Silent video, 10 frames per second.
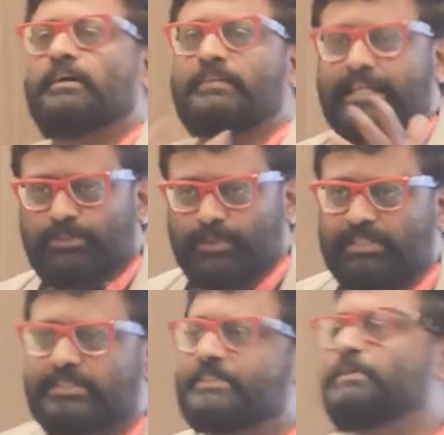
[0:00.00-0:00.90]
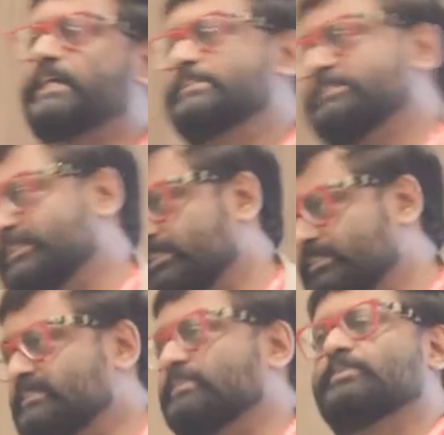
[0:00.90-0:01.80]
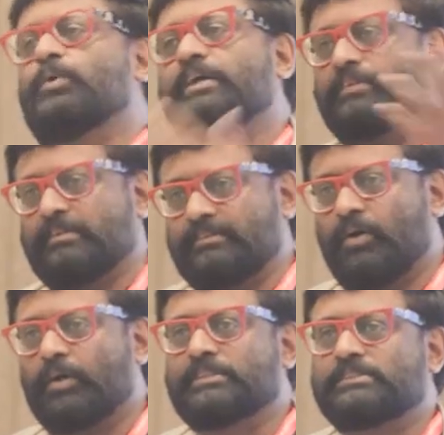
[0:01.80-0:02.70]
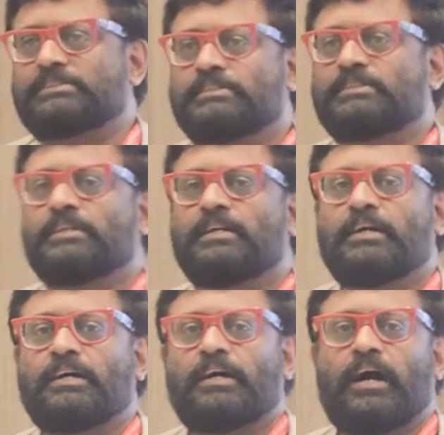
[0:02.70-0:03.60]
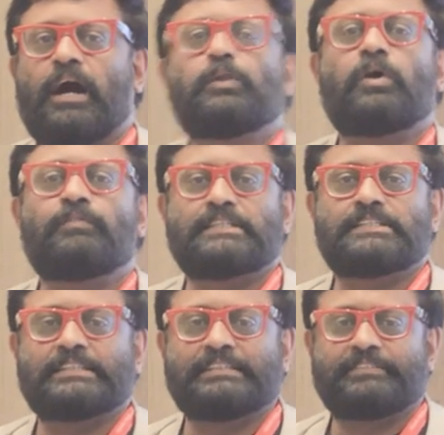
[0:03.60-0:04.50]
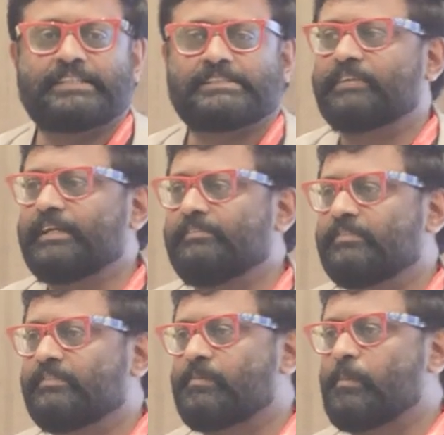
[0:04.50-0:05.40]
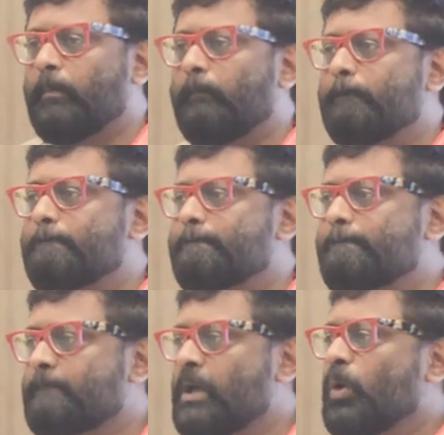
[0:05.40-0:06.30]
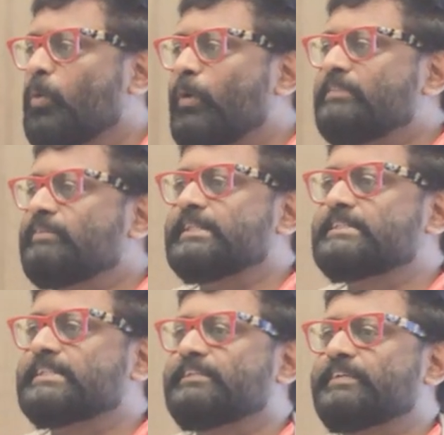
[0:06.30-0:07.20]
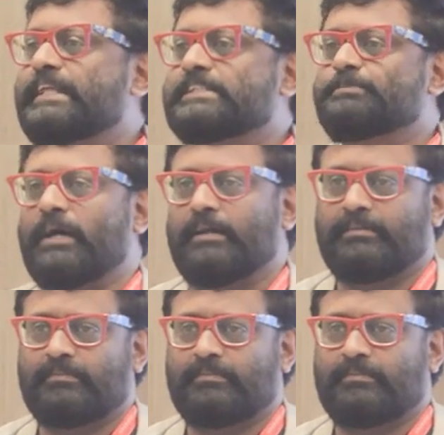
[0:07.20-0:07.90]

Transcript: graduates, PhDs, or whatever, honors. How long will this certificate survive? When will this certificate expire?